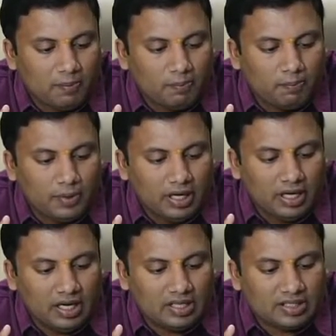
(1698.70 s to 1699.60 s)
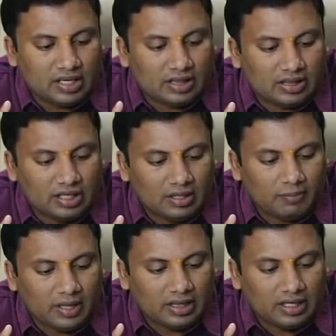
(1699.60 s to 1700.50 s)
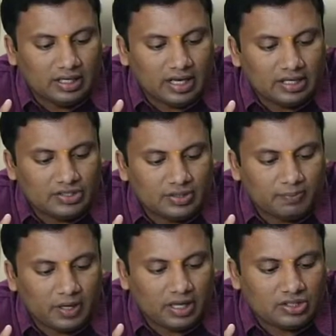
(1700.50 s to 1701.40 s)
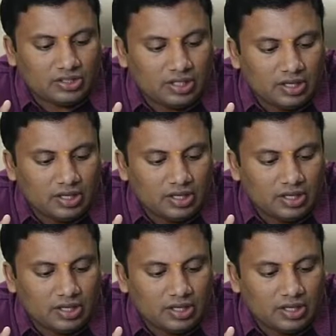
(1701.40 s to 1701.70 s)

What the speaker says: B is nothing but the tens place.